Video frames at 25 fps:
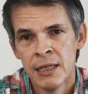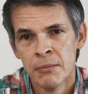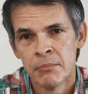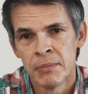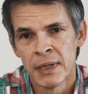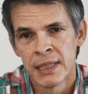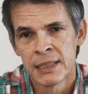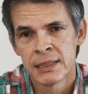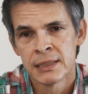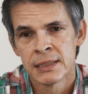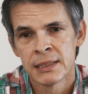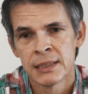
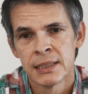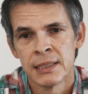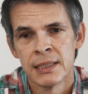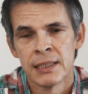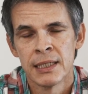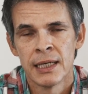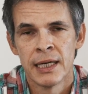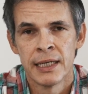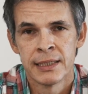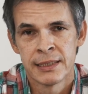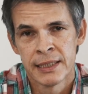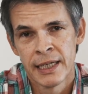but
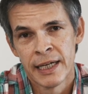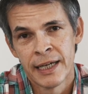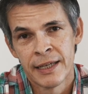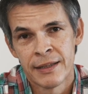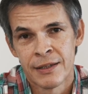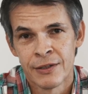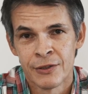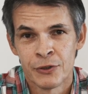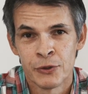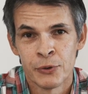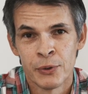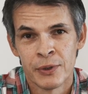as I
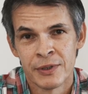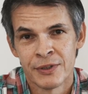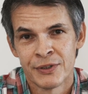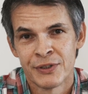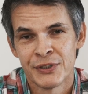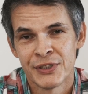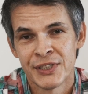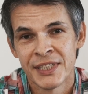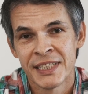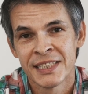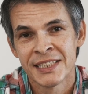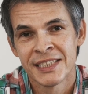had the
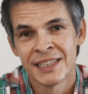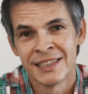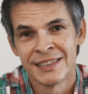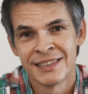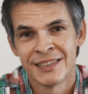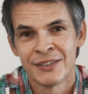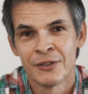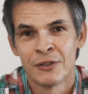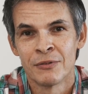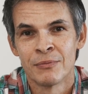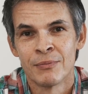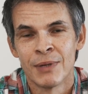
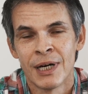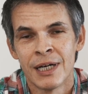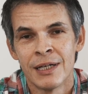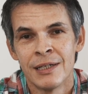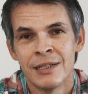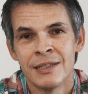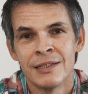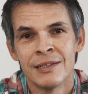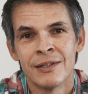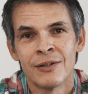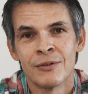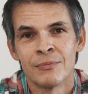200-600 on
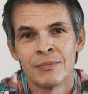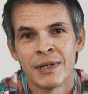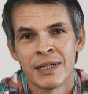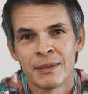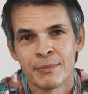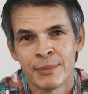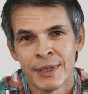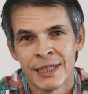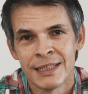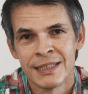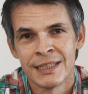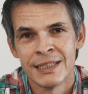my
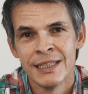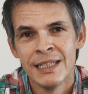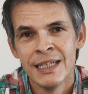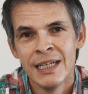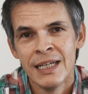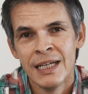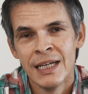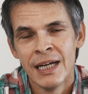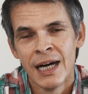body,